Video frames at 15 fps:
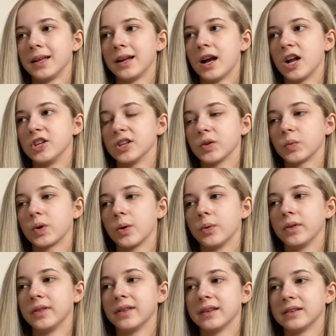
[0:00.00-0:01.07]
and she ends up going
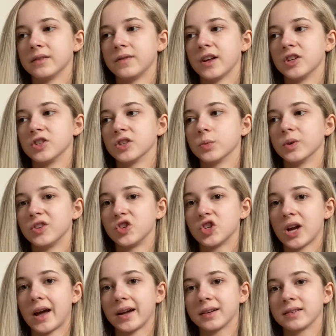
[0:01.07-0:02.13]
on this adventure with
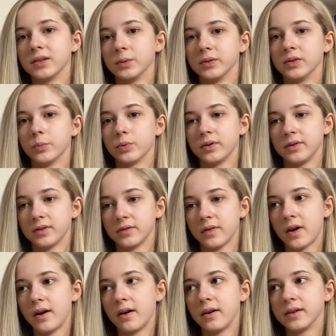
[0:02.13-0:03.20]
Jax, who is the Prince of
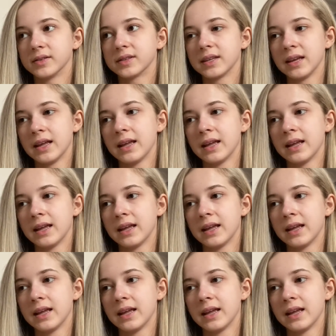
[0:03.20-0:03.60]
Hearts,